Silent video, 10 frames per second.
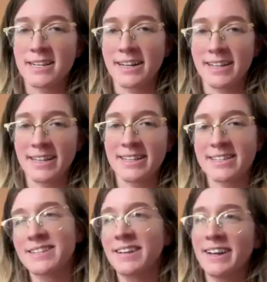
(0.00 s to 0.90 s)
And I like
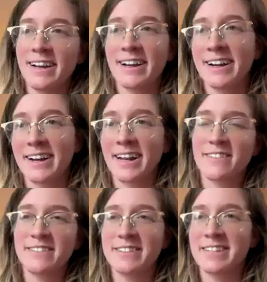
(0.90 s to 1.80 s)
this, I kind of
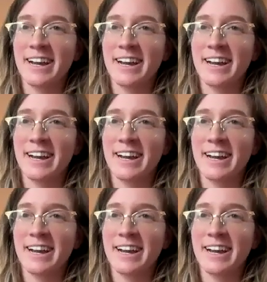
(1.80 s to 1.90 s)
came up with this